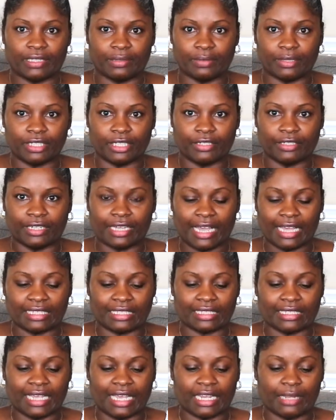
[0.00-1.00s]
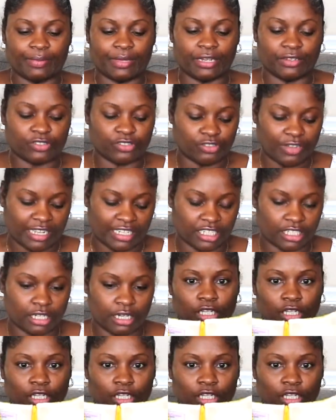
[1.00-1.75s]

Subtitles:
The material has a tiny bit of stretch.